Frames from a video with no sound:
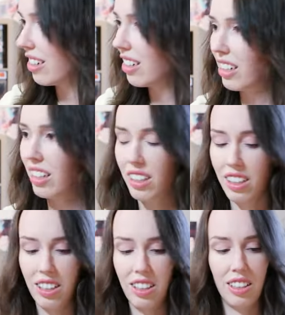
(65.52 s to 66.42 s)

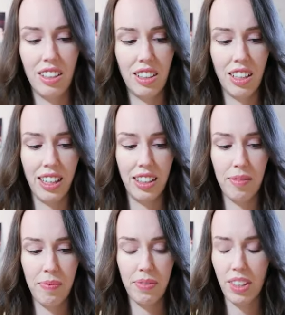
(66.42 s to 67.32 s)
Oh, all right.
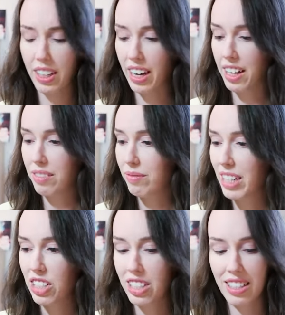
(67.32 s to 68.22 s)
Okay,
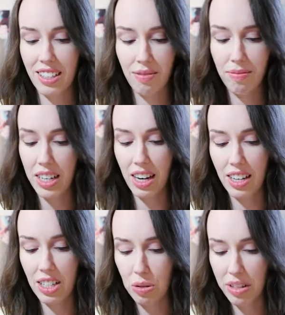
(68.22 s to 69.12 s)
let's just get
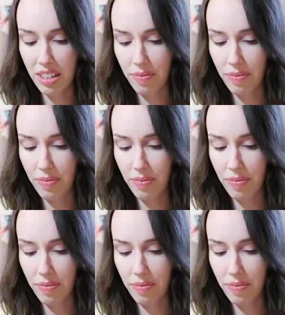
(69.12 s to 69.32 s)
into it